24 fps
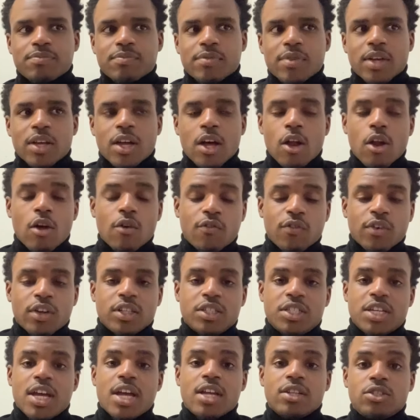got off on a
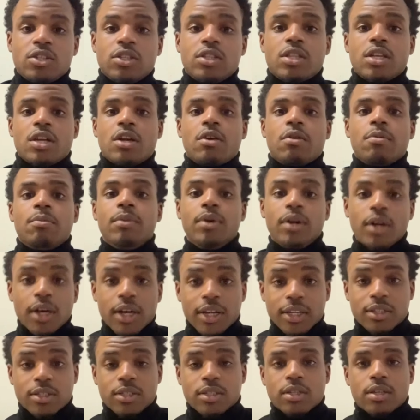tangent there,
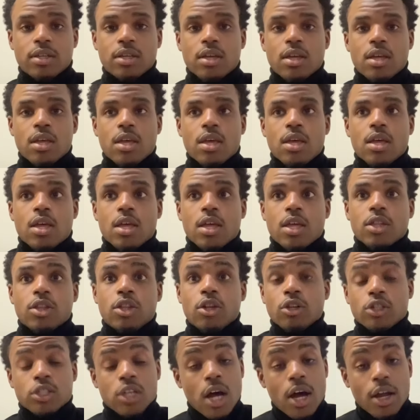but
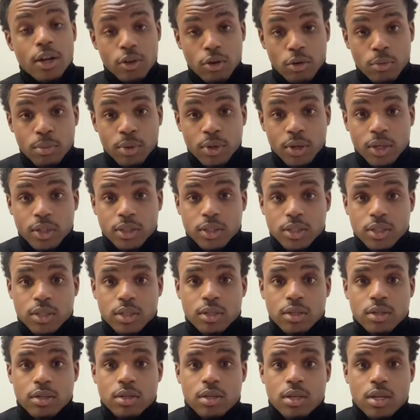there's audiobooks
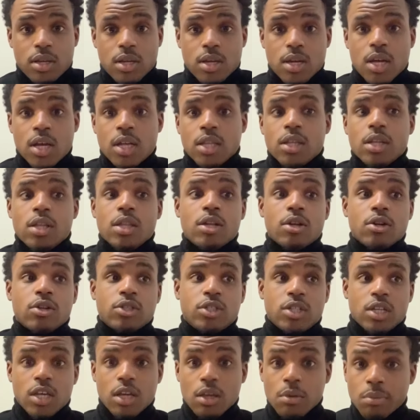and then
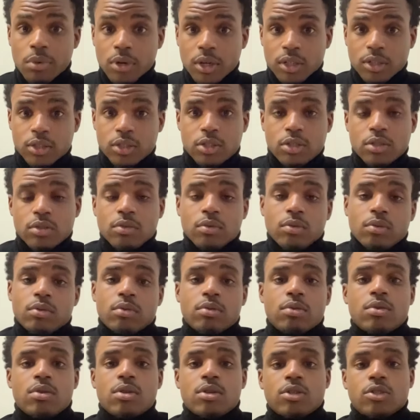there's ebooks too.
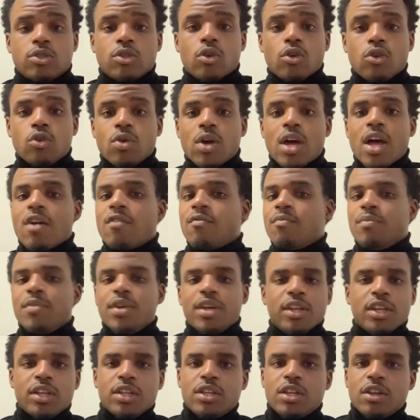So you have
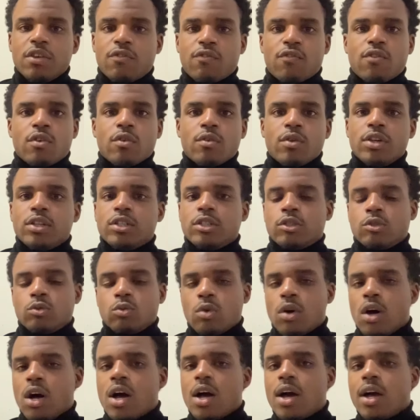many different reasons
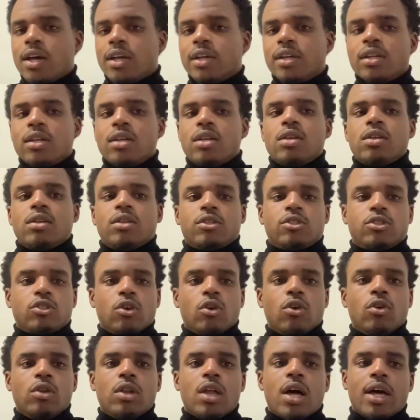why.
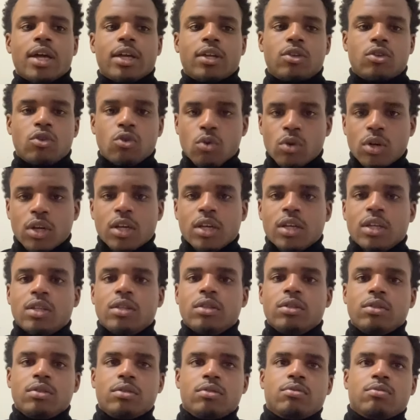So like you
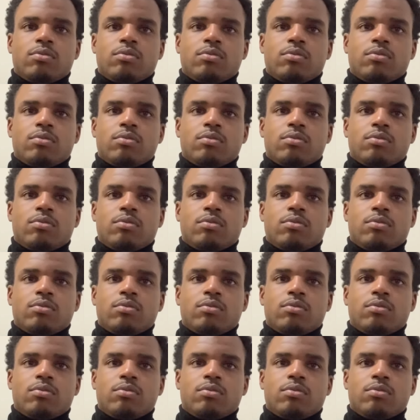can